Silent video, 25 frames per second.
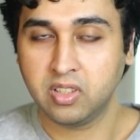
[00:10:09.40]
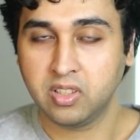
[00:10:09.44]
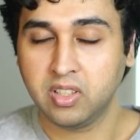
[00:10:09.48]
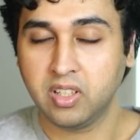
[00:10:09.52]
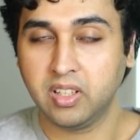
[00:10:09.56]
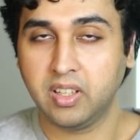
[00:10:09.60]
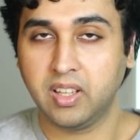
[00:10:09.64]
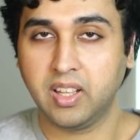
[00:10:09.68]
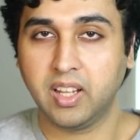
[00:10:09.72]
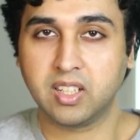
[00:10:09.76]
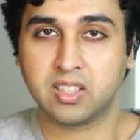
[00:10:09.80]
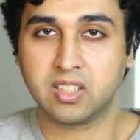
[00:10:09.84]

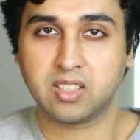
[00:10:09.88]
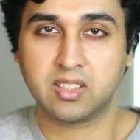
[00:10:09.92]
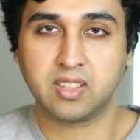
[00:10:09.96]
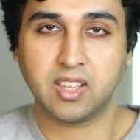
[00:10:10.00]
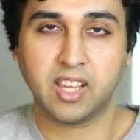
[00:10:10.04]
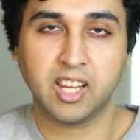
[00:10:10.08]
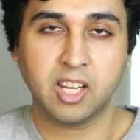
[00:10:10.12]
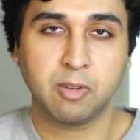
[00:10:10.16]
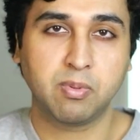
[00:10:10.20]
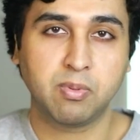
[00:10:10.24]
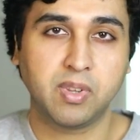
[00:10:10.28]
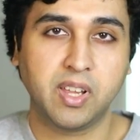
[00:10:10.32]
it's
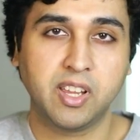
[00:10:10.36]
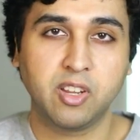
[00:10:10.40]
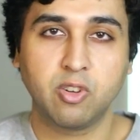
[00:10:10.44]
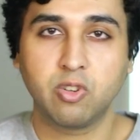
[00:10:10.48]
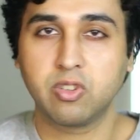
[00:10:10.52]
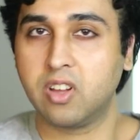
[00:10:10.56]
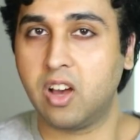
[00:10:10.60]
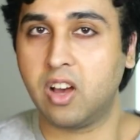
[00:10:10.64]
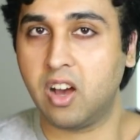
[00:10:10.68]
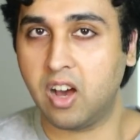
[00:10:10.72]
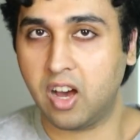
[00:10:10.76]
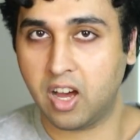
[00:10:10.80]
like playing
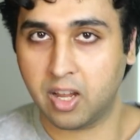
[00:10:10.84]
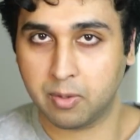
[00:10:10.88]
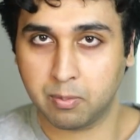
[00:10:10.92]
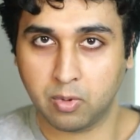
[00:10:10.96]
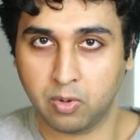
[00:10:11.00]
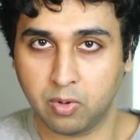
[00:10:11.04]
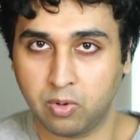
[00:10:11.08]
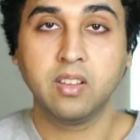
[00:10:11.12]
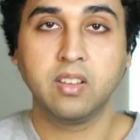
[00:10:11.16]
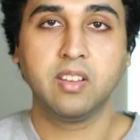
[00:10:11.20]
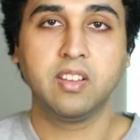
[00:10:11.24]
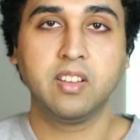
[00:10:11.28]
on hard
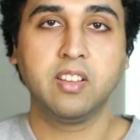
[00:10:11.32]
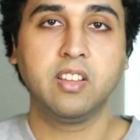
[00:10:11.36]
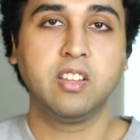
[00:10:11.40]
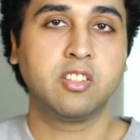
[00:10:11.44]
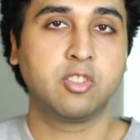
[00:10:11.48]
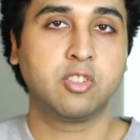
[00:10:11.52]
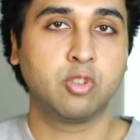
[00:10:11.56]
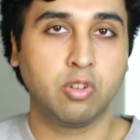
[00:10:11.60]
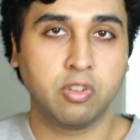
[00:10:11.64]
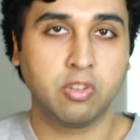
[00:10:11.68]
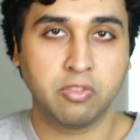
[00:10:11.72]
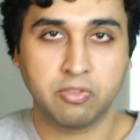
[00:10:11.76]
mode.
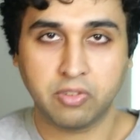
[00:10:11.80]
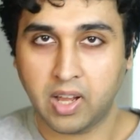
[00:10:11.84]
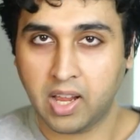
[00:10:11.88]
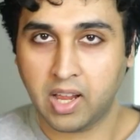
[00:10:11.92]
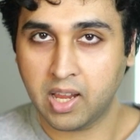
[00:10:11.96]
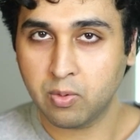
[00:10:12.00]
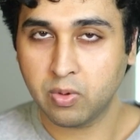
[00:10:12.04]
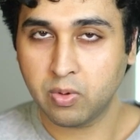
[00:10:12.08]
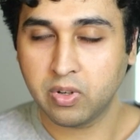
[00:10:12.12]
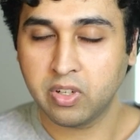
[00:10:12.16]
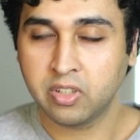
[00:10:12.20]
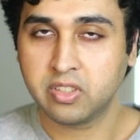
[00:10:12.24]
So if
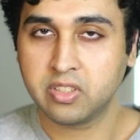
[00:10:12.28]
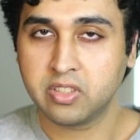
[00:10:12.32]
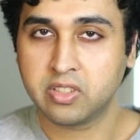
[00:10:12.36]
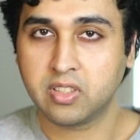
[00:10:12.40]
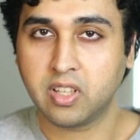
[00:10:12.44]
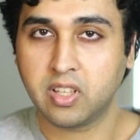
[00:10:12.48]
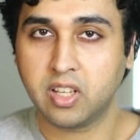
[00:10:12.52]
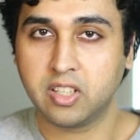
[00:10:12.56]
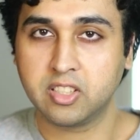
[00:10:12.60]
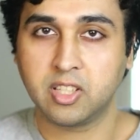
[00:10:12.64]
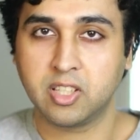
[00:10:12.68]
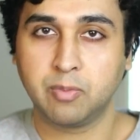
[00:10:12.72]
I wanted to
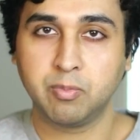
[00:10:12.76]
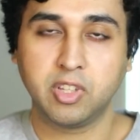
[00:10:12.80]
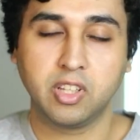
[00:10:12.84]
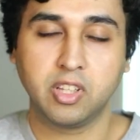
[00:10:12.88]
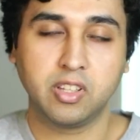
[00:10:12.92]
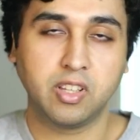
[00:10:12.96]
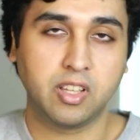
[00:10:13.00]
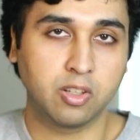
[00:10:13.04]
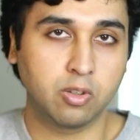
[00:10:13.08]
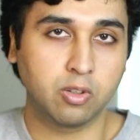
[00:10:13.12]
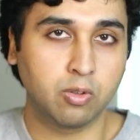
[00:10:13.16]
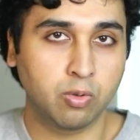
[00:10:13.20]
start something
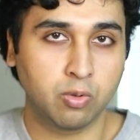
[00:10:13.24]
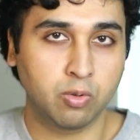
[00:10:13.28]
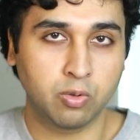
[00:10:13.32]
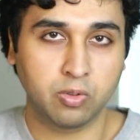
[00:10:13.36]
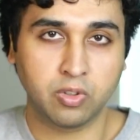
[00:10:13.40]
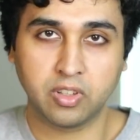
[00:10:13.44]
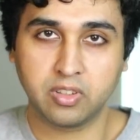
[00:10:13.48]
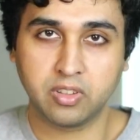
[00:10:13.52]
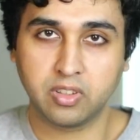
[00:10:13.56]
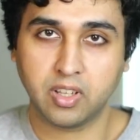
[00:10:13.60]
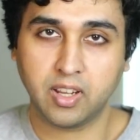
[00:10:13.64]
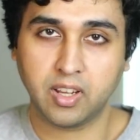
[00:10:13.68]
like Guru
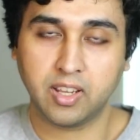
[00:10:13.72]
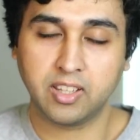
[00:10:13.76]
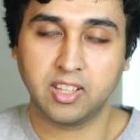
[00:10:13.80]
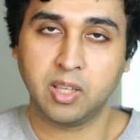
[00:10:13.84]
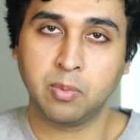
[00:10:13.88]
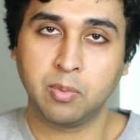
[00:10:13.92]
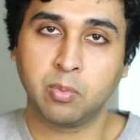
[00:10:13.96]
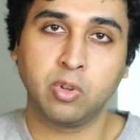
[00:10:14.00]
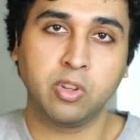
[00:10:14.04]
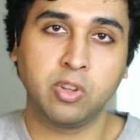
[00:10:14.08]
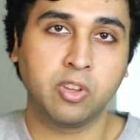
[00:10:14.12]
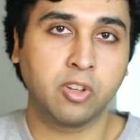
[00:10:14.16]
Nanda and
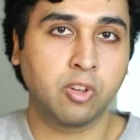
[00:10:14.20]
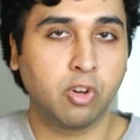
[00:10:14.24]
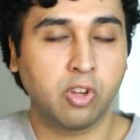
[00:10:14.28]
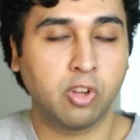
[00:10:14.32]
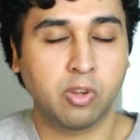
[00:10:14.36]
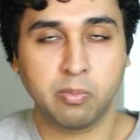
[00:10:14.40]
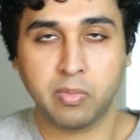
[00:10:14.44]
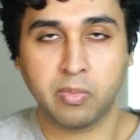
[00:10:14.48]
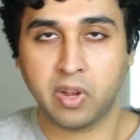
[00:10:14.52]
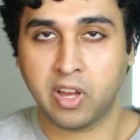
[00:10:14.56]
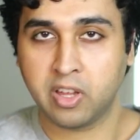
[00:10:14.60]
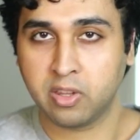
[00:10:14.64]
their pulling
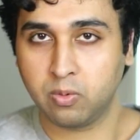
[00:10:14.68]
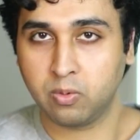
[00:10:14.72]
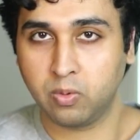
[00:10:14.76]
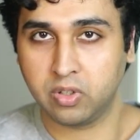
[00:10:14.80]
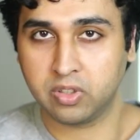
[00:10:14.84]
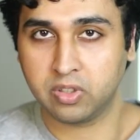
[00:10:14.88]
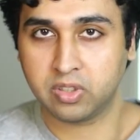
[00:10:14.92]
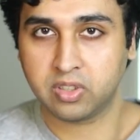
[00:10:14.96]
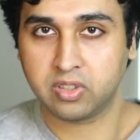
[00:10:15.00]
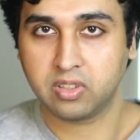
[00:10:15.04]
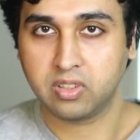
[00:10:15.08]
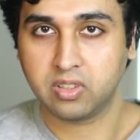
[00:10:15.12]
oil
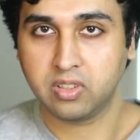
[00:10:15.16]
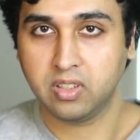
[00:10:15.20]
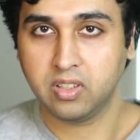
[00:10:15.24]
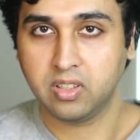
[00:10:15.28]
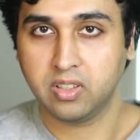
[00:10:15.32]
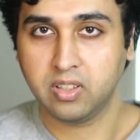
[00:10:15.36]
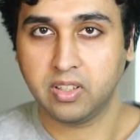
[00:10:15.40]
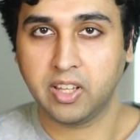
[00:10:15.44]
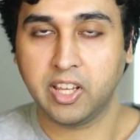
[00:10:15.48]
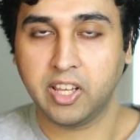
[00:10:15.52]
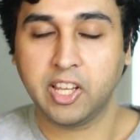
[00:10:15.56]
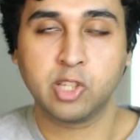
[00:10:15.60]
mouthwash,
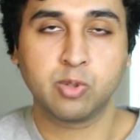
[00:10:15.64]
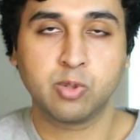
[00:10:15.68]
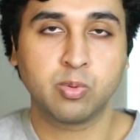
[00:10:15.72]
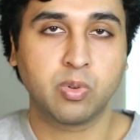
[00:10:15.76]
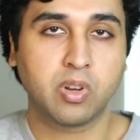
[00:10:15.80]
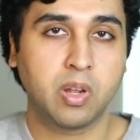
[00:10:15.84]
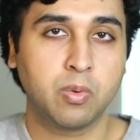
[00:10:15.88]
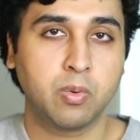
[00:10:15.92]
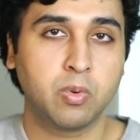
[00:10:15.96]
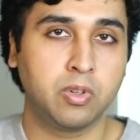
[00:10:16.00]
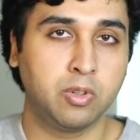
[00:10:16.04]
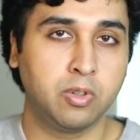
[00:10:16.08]
here's what
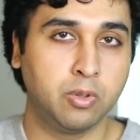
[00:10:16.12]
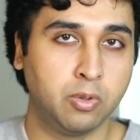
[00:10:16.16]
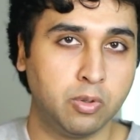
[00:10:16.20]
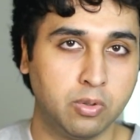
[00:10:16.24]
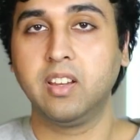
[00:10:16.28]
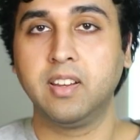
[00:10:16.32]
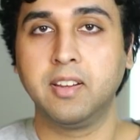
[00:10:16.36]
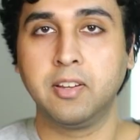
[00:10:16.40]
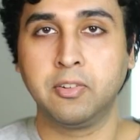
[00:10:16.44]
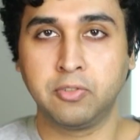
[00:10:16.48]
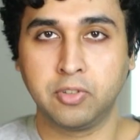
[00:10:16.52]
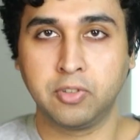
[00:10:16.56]
I would
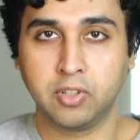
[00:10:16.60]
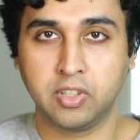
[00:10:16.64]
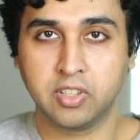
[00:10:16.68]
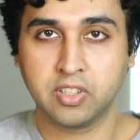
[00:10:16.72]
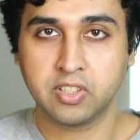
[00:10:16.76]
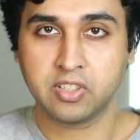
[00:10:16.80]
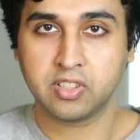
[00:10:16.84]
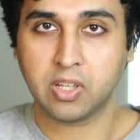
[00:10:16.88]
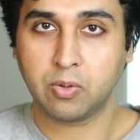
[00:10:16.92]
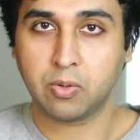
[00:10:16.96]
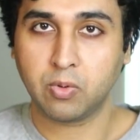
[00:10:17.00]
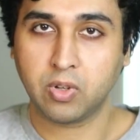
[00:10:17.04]
do.
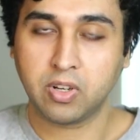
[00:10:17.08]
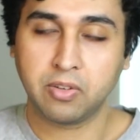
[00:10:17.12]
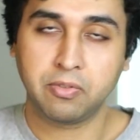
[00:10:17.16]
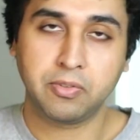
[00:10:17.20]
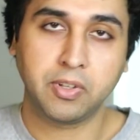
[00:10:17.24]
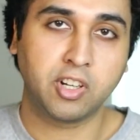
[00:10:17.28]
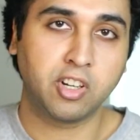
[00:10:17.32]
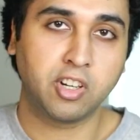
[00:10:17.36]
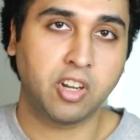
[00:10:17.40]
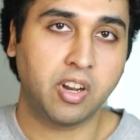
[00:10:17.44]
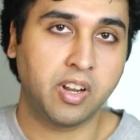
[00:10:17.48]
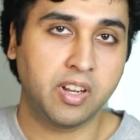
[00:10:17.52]
First, I want to
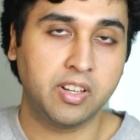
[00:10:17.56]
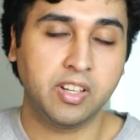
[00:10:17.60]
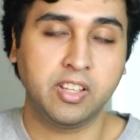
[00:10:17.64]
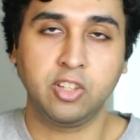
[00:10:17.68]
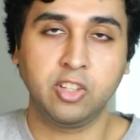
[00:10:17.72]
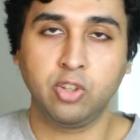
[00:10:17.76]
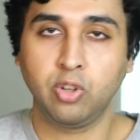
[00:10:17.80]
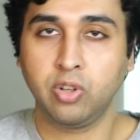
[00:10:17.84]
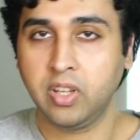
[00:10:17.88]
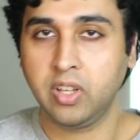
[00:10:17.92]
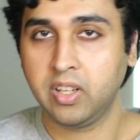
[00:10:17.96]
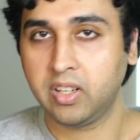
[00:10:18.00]
figure out any
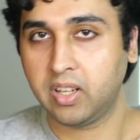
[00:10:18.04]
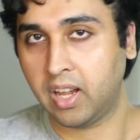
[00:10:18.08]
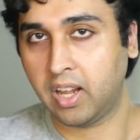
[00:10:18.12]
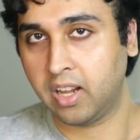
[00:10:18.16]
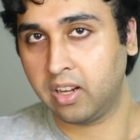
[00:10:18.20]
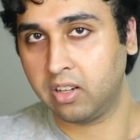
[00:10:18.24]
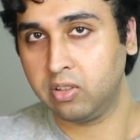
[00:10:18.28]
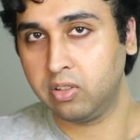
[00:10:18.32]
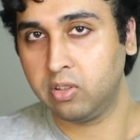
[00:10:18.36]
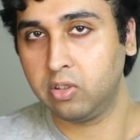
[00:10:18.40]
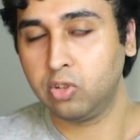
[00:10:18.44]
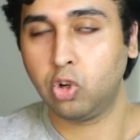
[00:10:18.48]
unique
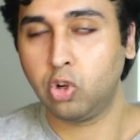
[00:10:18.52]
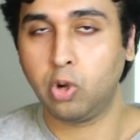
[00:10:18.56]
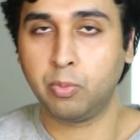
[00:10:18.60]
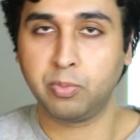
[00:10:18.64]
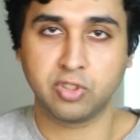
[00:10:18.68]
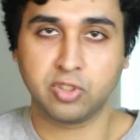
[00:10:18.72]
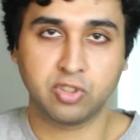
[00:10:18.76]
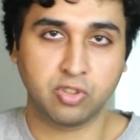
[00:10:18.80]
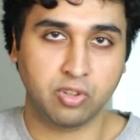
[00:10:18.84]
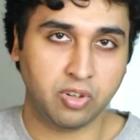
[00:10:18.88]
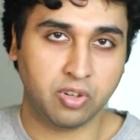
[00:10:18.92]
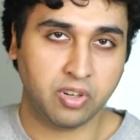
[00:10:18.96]
angle or
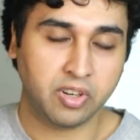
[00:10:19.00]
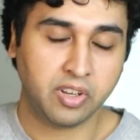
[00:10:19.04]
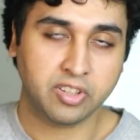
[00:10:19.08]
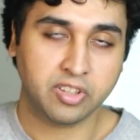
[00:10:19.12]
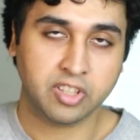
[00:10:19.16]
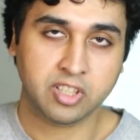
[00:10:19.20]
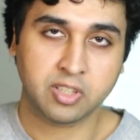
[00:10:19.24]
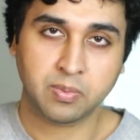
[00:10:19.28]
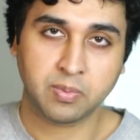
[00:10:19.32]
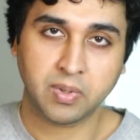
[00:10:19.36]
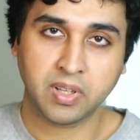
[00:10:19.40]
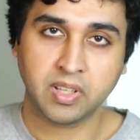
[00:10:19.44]
opportunity in
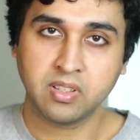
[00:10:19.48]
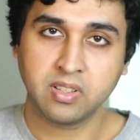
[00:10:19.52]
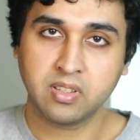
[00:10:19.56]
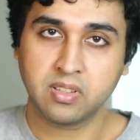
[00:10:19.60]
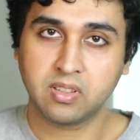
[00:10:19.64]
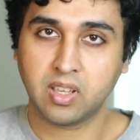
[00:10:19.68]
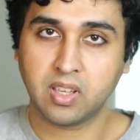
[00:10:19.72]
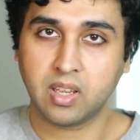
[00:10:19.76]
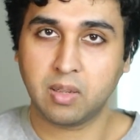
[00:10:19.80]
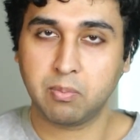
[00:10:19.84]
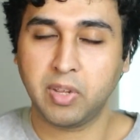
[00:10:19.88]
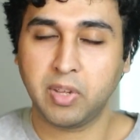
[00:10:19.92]
the space
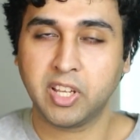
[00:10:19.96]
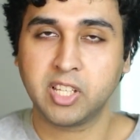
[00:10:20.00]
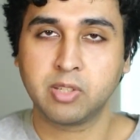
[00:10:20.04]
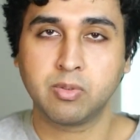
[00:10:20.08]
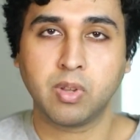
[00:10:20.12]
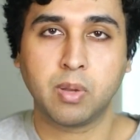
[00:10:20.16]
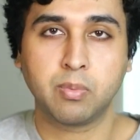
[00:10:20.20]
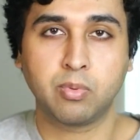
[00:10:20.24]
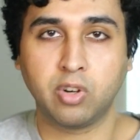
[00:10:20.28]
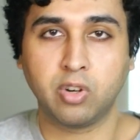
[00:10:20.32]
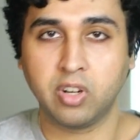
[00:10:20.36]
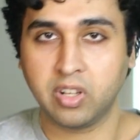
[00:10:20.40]
that makes
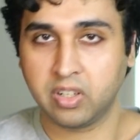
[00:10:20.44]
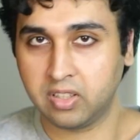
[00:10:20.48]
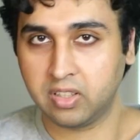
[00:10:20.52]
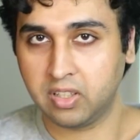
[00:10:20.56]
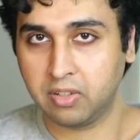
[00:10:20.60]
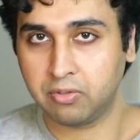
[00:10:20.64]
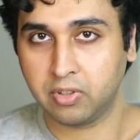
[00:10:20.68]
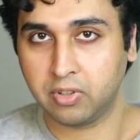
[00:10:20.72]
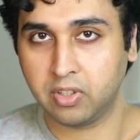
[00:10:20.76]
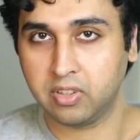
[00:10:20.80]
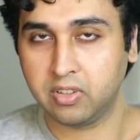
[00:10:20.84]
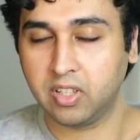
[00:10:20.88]
my product
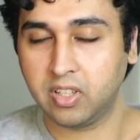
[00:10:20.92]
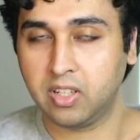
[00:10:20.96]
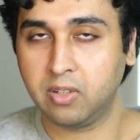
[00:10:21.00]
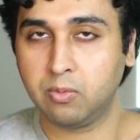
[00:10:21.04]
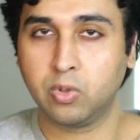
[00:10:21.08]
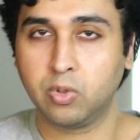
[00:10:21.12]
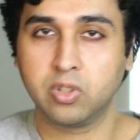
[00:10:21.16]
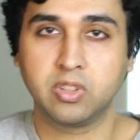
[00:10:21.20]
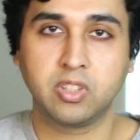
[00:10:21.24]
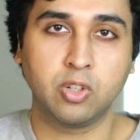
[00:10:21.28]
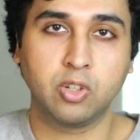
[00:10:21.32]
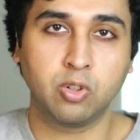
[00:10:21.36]
different than
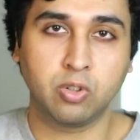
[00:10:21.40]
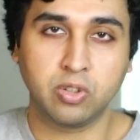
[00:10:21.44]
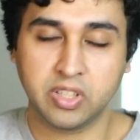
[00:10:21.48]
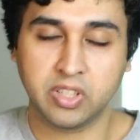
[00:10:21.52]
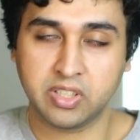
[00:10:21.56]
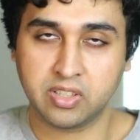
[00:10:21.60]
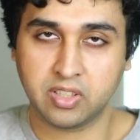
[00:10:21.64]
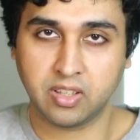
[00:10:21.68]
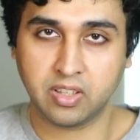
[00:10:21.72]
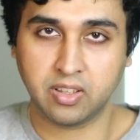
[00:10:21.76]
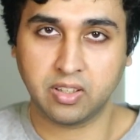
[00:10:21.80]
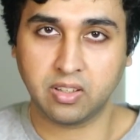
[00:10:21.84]
what they're already
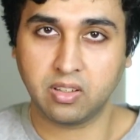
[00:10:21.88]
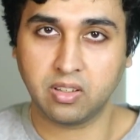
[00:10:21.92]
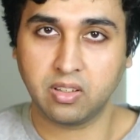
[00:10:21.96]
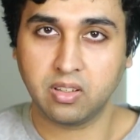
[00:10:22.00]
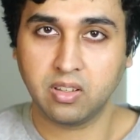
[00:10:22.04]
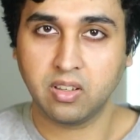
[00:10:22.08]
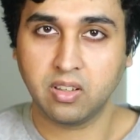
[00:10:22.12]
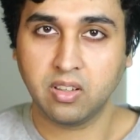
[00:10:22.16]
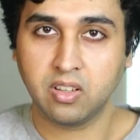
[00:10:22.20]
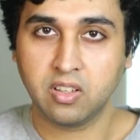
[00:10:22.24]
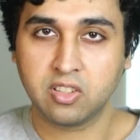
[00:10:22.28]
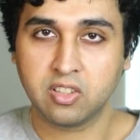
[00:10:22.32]
selling,
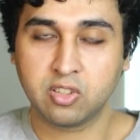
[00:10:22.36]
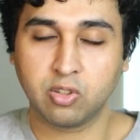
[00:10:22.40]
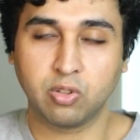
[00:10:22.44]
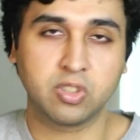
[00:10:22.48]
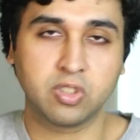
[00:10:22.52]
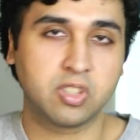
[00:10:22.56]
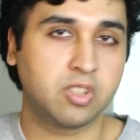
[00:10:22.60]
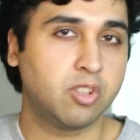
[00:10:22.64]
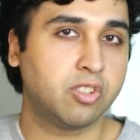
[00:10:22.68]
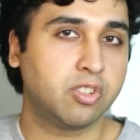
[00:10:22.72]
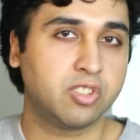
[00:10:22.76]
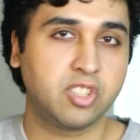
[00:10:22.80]
so
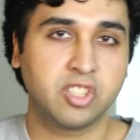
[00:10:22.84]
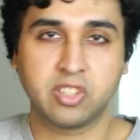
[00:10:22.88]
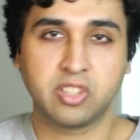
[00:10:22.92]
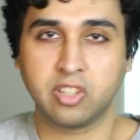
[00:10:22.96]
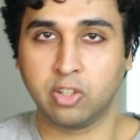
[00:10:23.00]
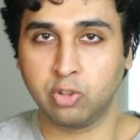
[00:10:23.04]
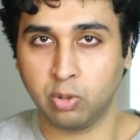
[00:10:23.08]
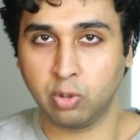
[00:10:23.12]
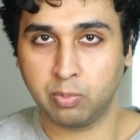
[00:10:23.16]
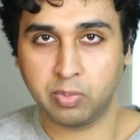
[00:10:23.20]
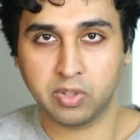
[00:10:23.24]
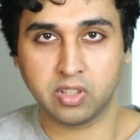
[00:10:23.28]
it's not just a
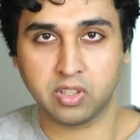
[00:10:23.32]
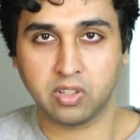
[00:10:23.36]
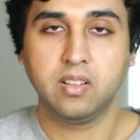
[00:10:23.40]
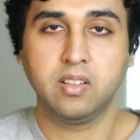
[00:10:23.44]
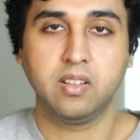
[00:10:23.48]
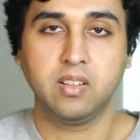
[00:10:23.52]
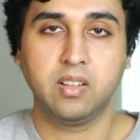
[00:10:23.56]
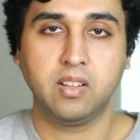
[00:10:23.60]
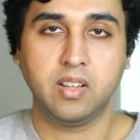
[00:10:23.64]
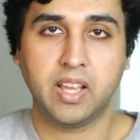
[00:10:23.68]
duplicate.